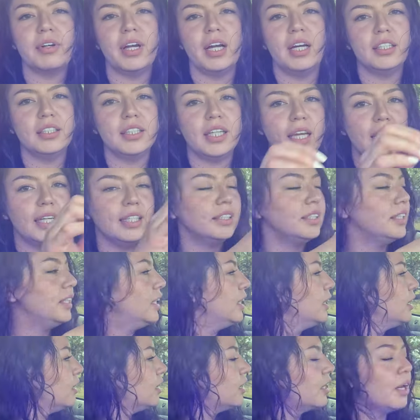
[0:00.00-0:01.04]
around
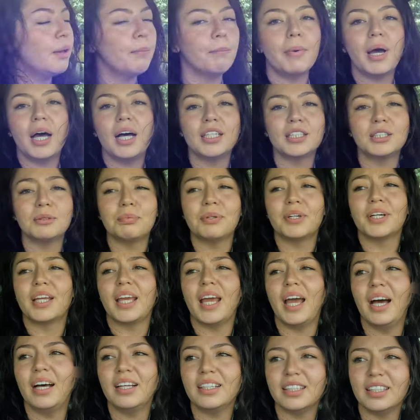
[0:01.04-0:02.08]
18 miles
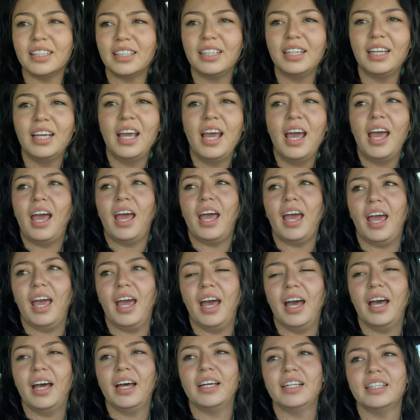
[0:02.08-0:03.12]
per gallon,
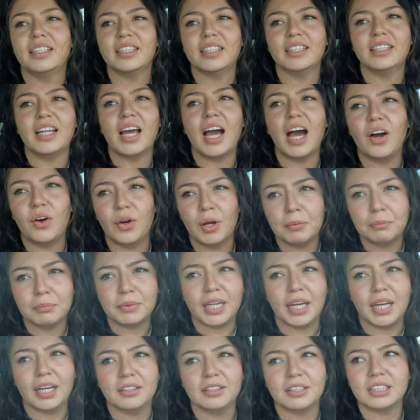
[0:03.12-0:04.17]
and now
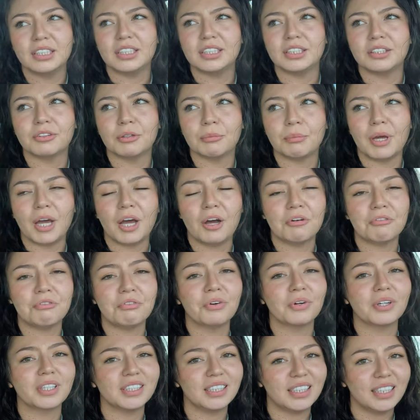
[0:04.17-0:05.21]
I'm down to about
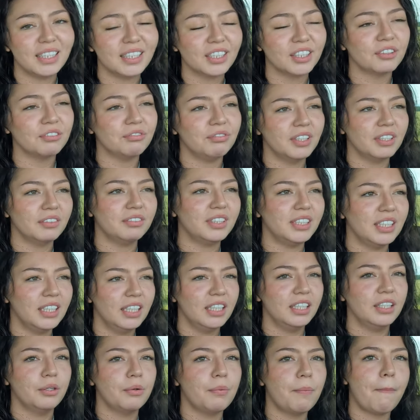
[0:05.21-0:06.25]
14 or
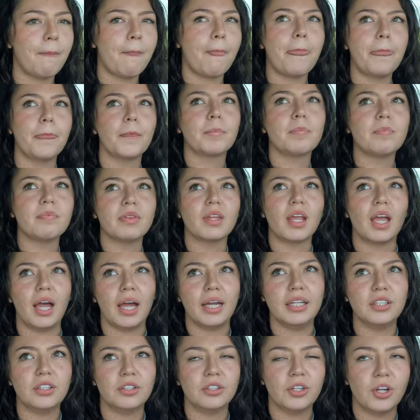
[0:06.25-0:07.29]
15
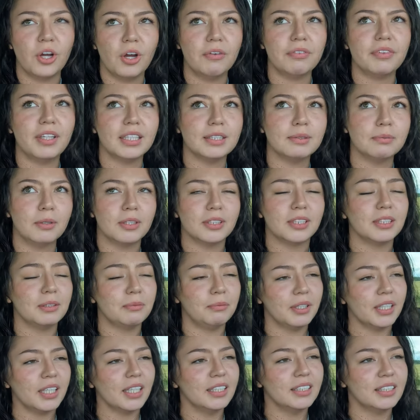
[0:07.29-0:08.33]
I don't know if that's
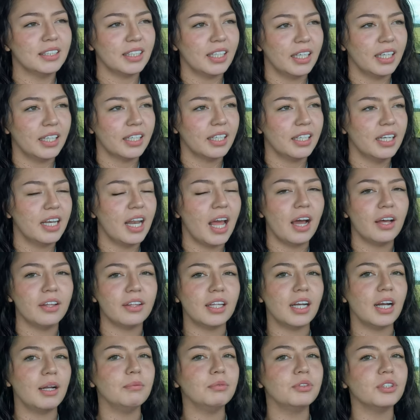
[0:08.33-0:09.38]
mostly because like now
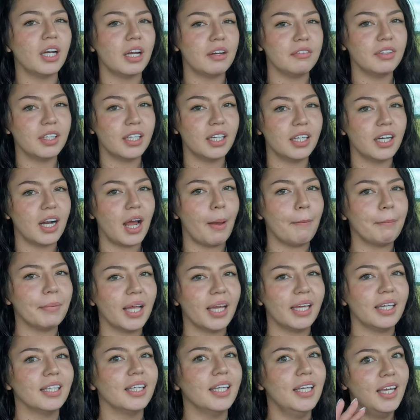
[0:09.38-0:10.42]
that I'm driving it, I'm
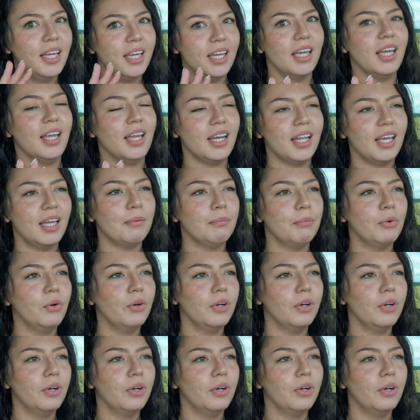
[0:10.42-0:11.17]
like in it